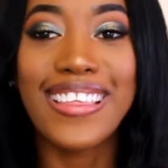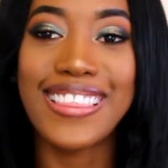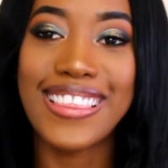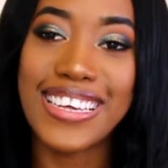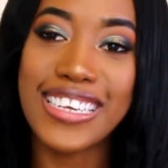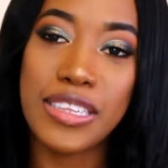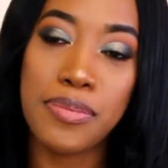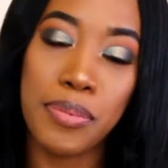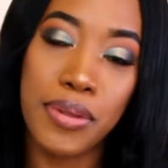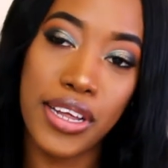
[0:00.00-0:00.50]

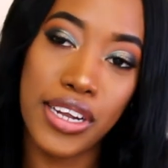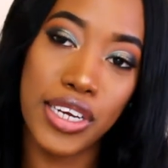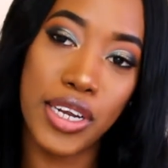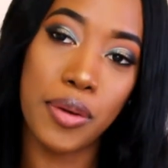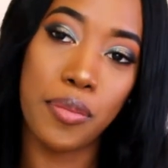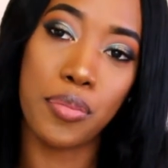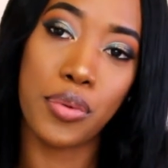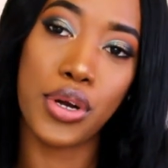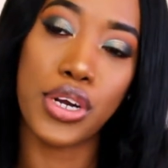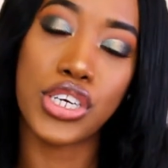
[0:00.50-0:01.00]
This
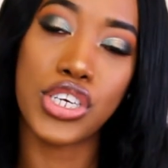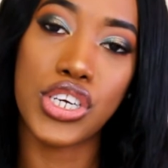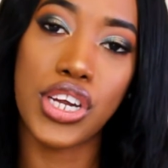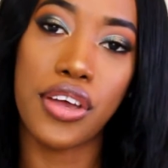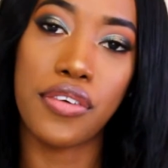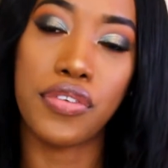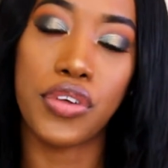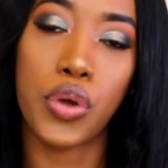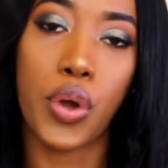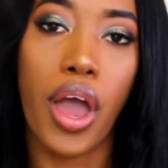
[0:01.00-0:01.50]
blending
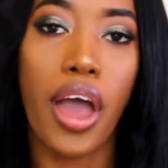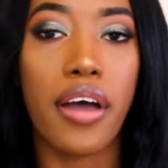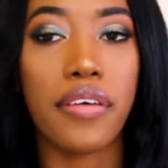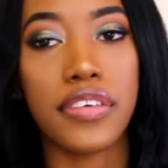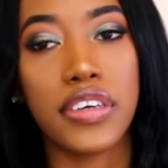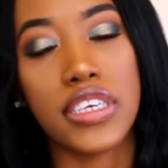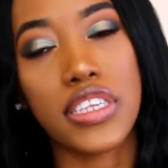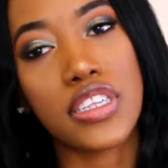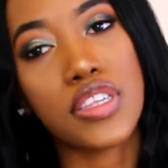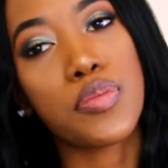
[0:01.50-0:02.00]
brush, if you
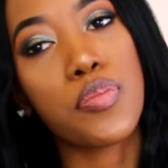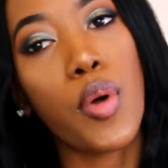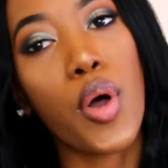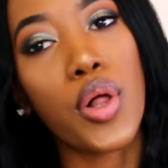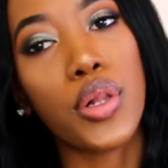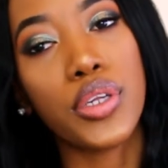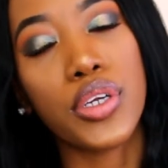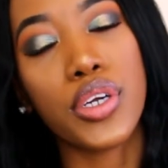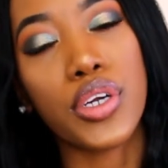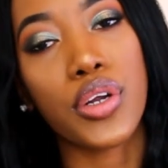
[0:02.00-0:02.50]
have a
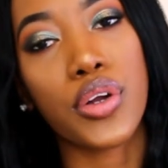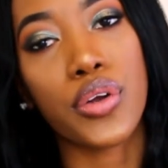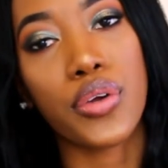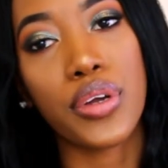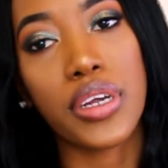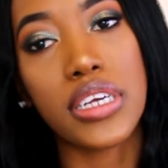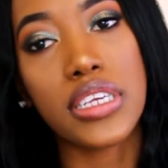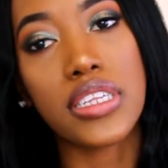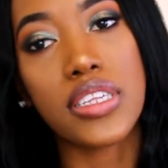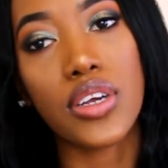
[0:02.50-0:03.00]
smaller
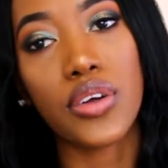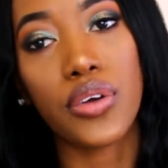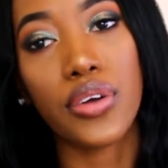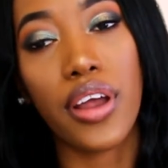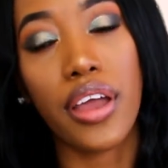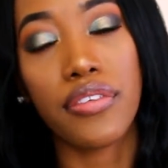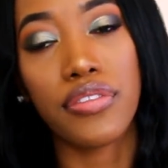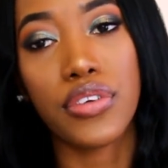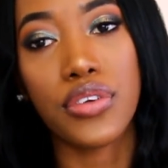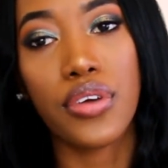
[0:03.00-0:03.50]
crease or
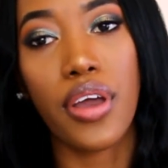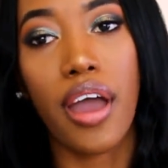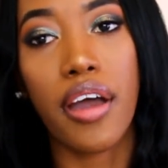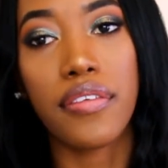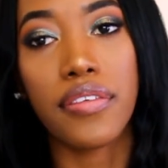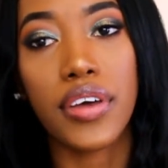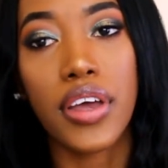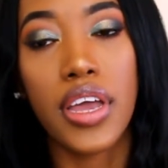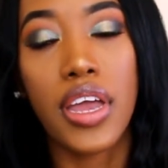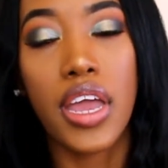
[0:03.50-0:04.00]
if you
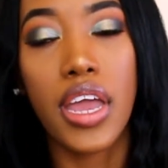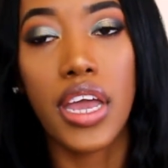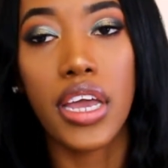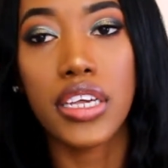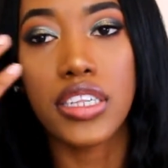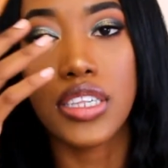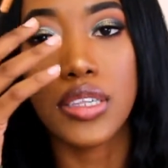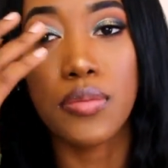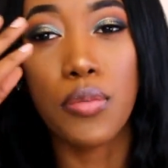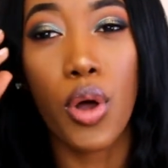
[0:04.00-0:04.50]
have
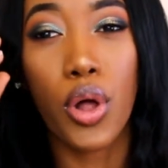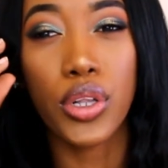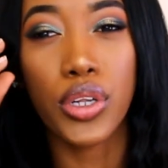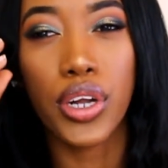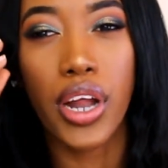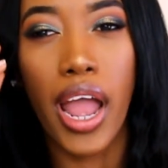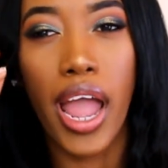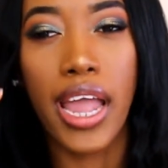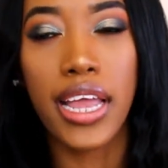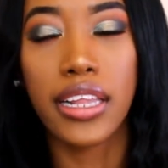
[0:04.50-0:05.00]
a
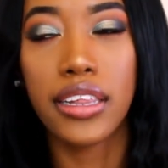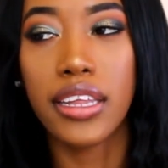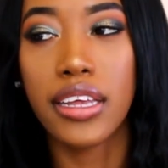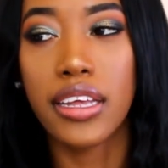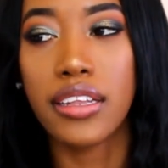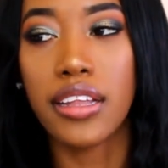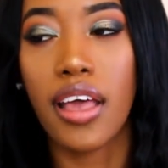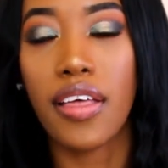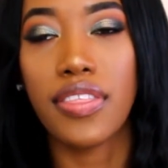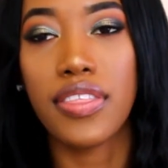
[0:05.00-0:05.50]
smaller
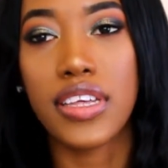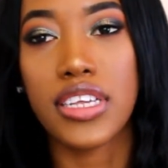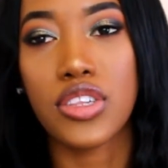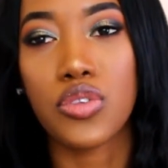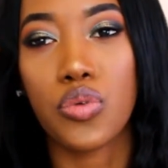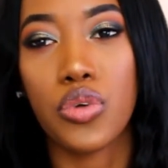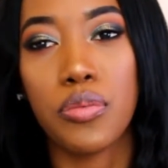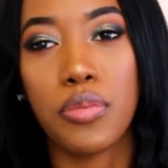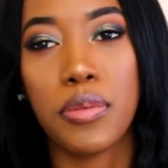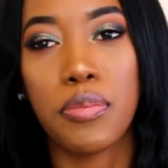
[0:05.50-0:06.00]
eyelid,
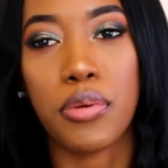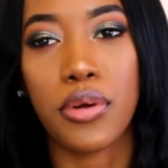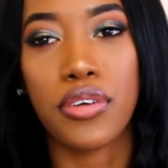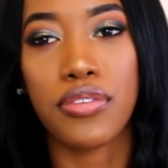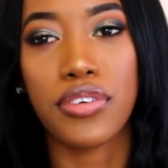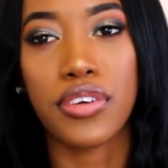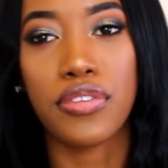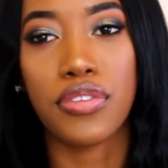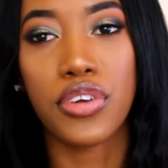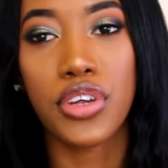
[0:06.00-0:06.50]
this would be
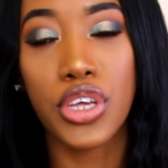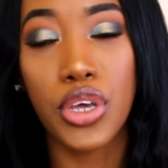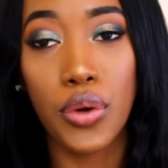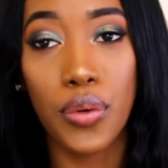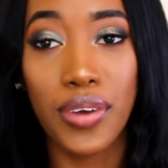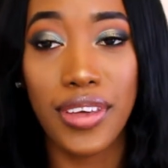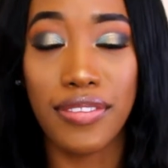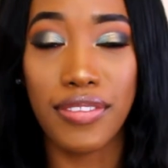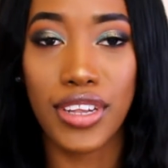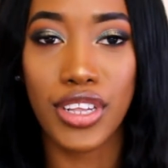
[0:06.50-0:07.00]
perfect for
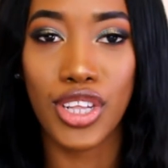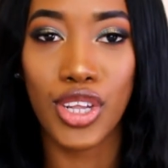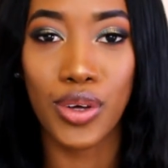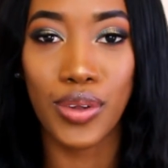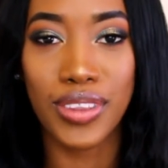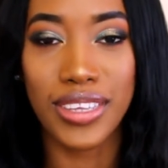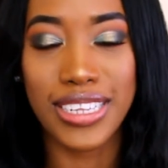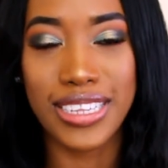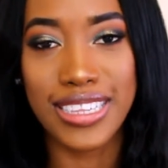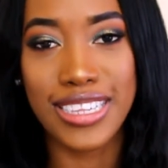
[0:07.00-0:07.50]
you, even
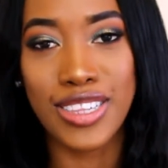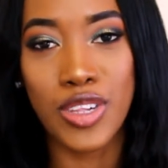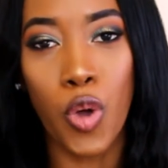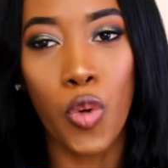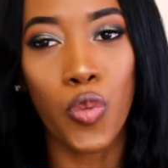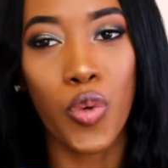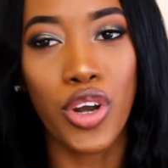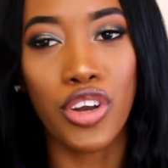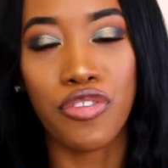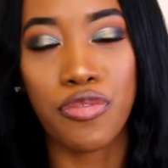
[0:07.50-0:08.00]
though this is
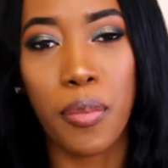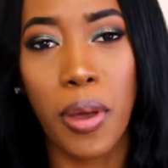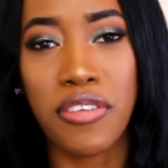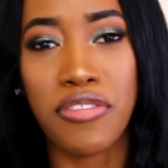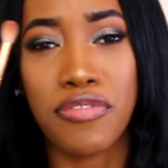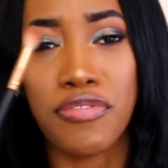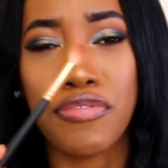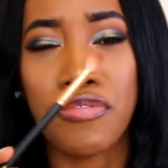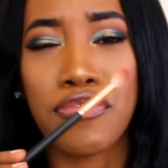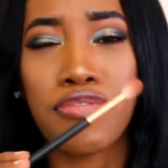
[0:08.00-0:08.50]
one of my
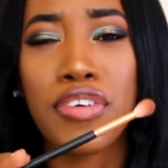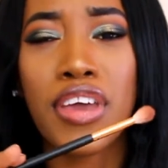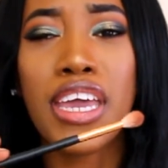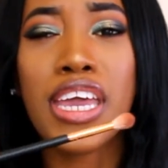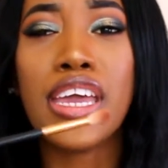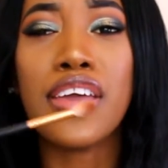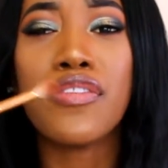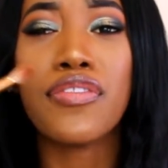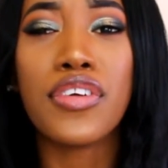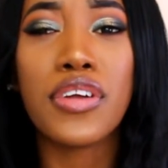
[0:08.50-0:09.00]

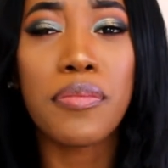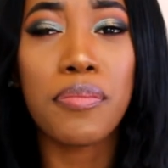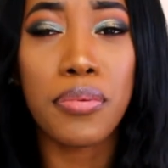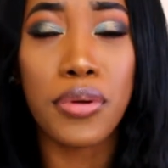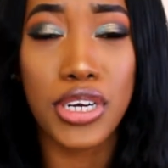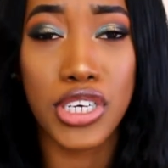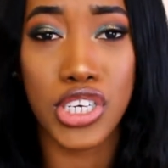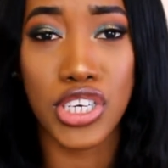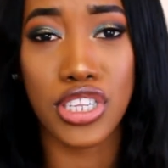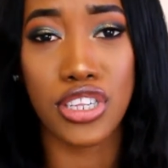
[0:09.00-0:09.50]
favorite
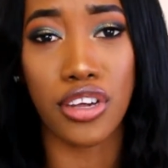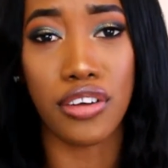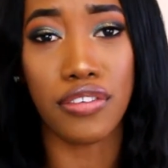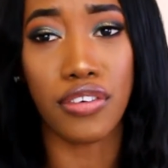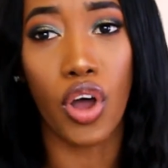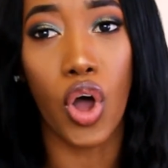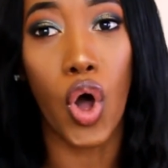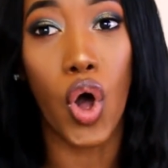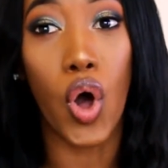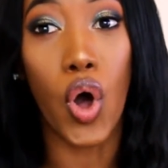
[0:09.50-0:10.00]
brushes
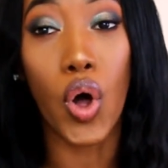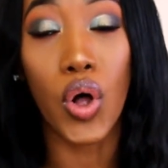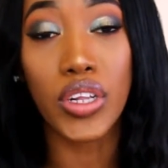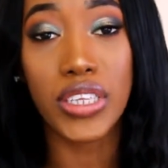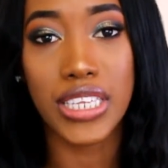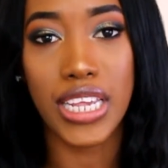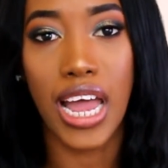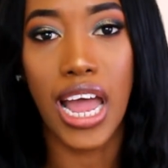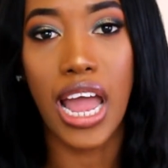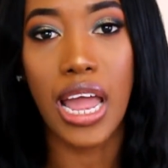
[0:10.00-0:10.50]
of all
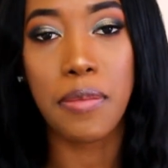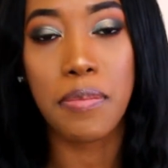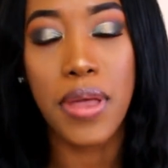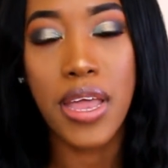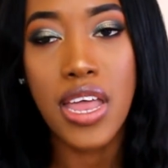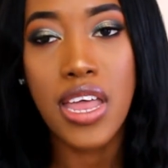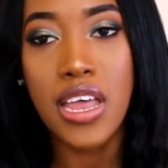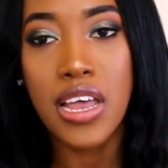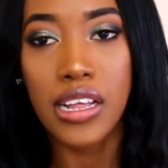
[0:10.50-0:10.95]
time.